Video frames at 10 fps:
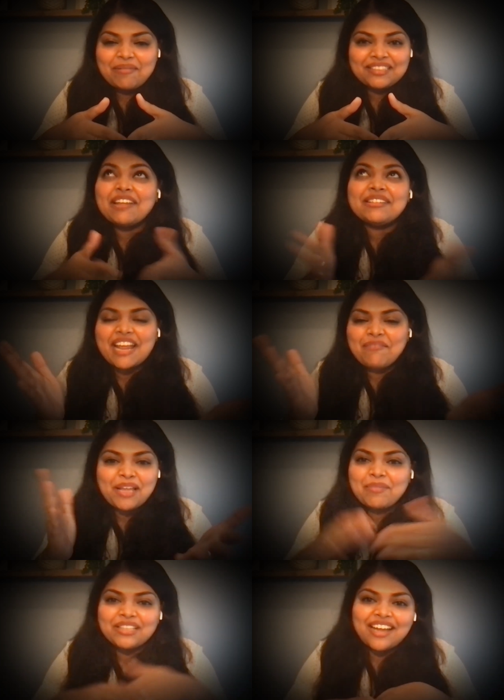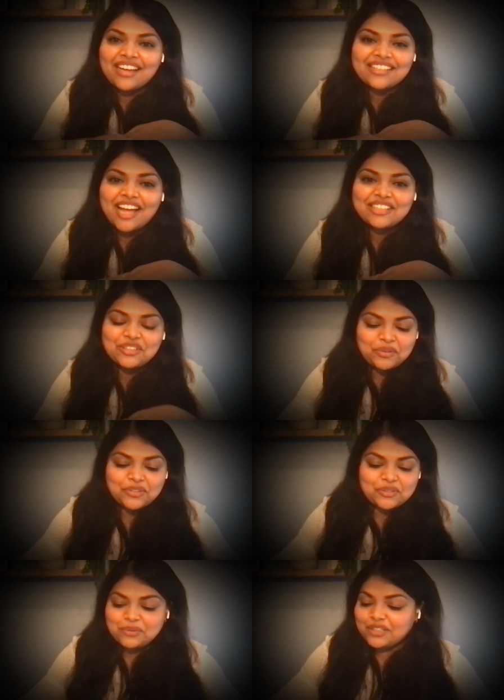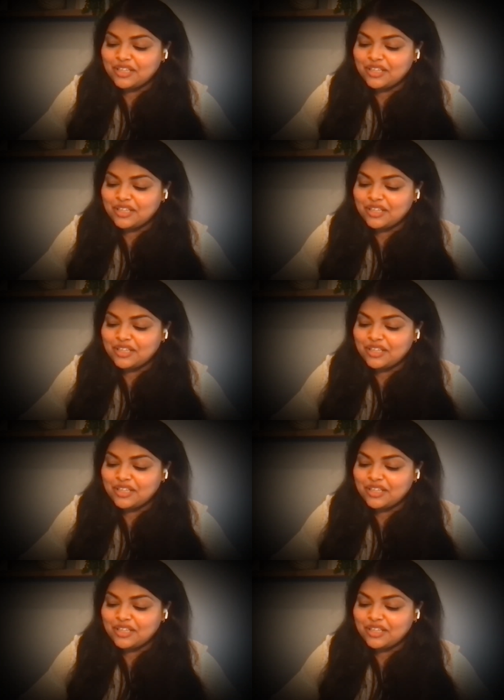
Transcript: till 10 p.m. in the night. I had to go to school.